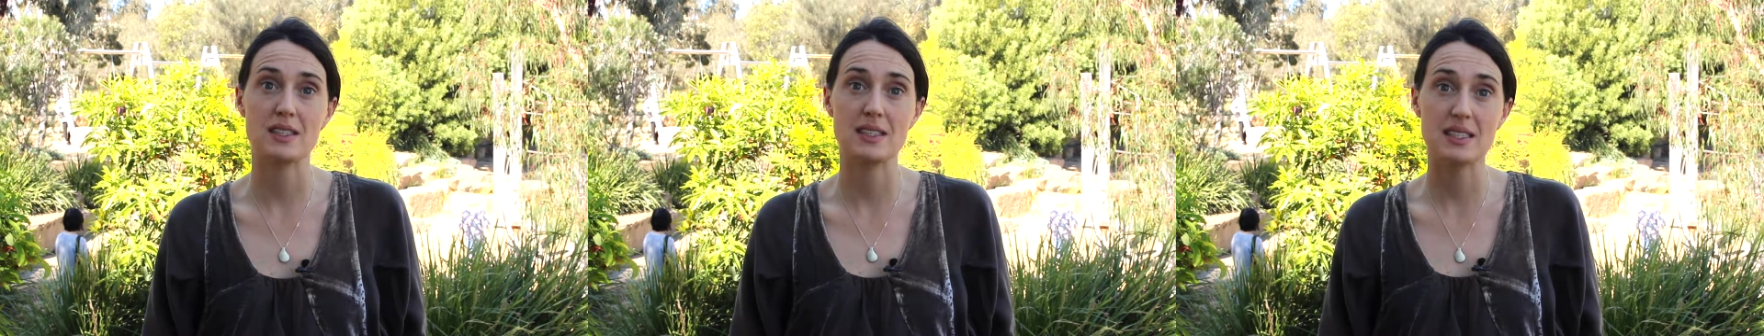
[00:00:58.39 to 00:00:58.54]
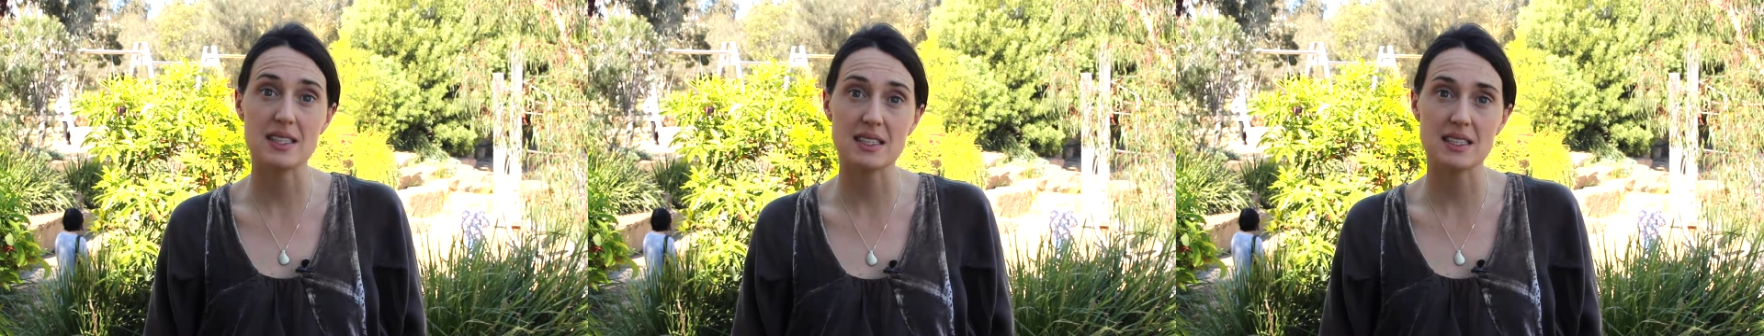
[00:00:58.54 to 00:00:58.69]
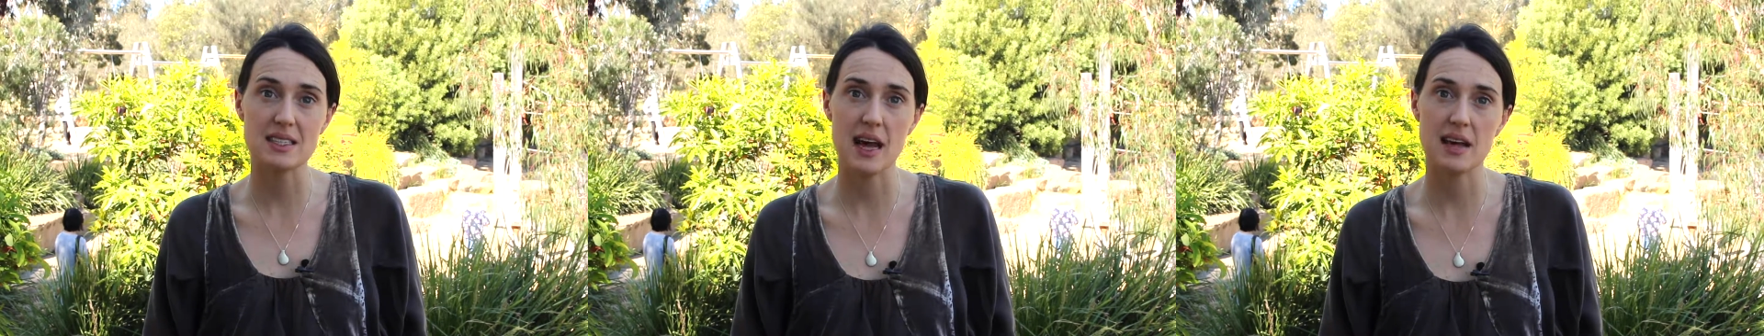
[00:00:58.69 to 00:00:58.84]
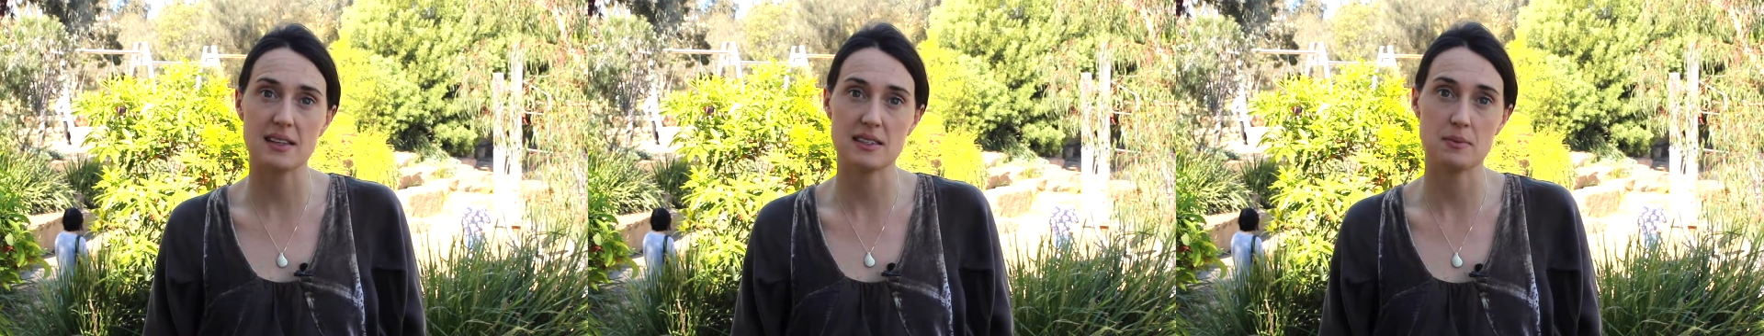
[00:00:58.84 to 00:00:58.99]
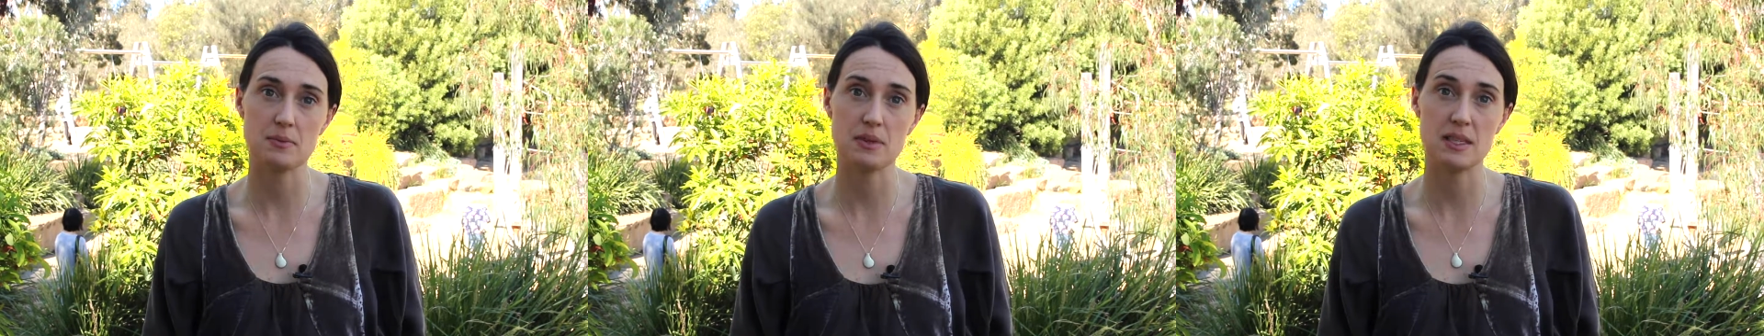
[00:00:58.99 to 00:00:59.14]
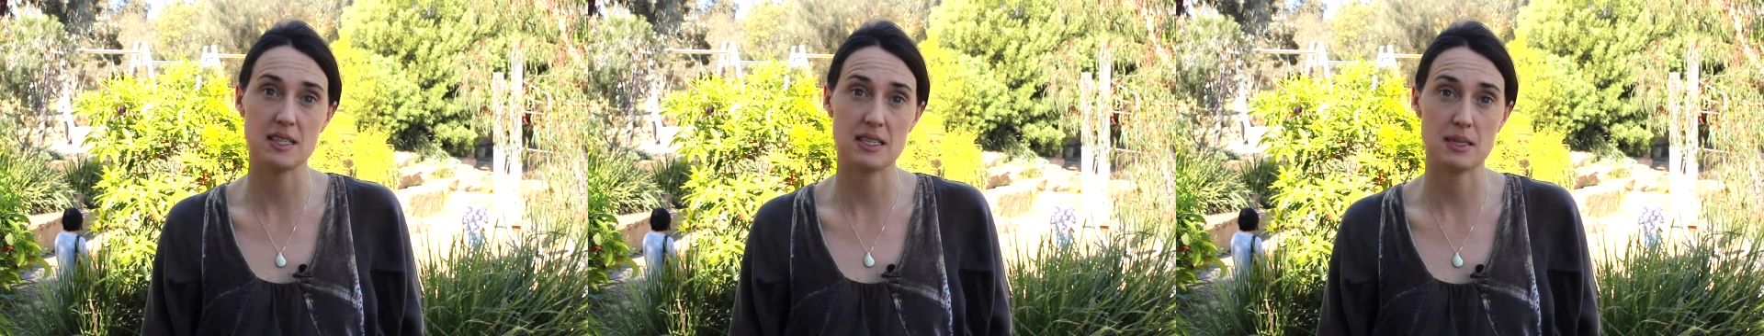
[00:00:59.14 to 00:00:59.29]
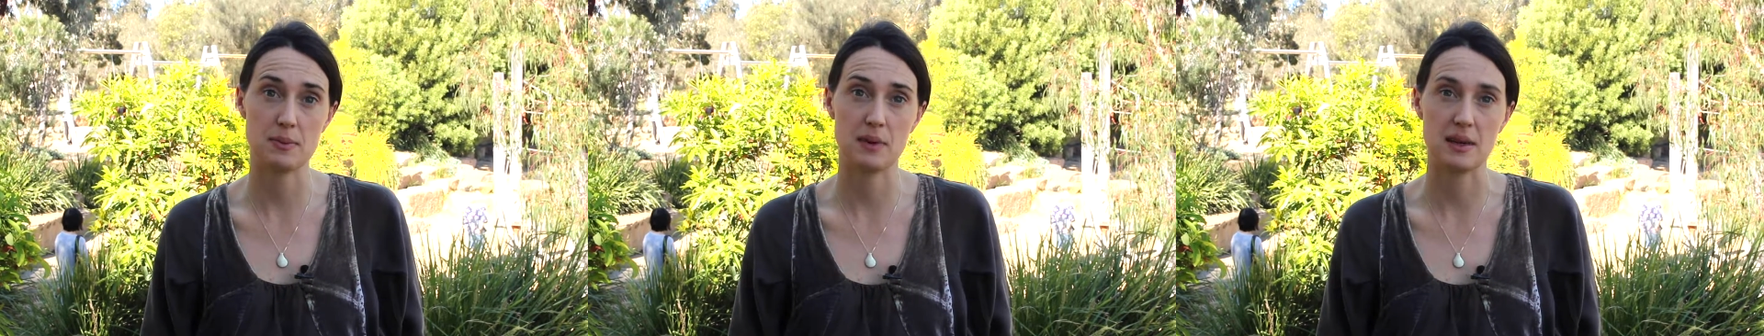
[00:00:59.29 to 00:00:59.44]
6,000
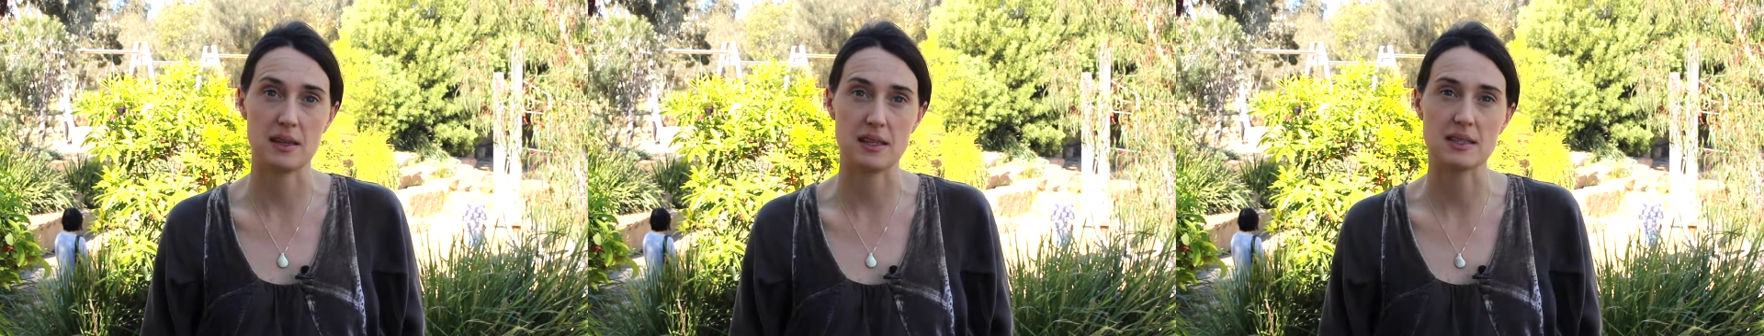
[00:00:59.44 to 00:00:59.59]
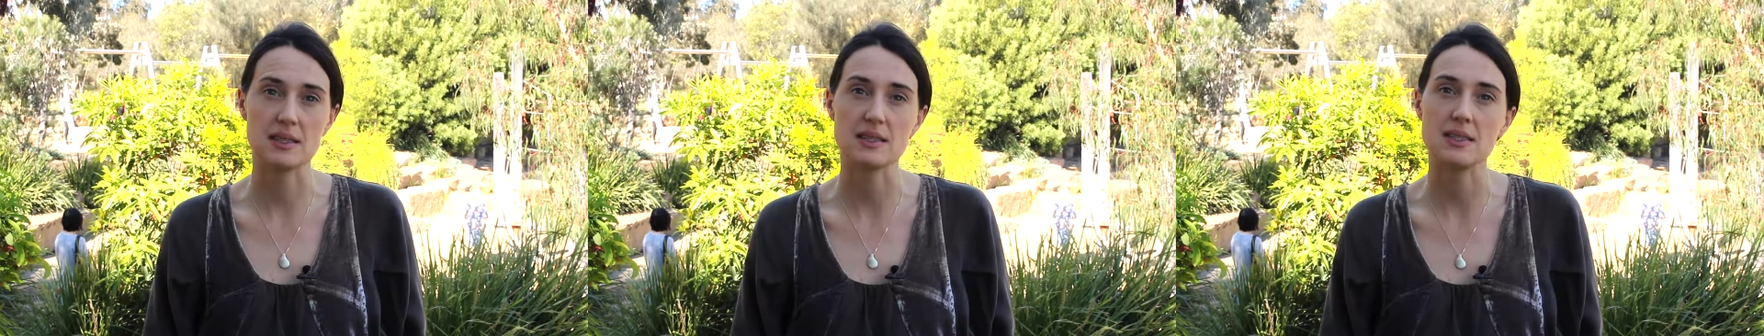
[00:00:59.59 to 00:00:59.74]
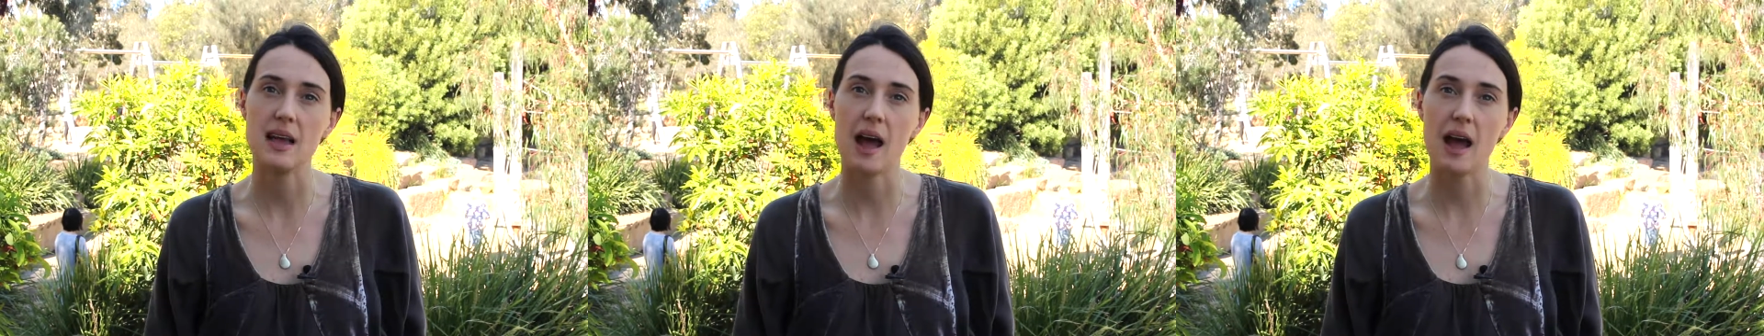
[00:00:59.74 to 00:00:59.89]
participants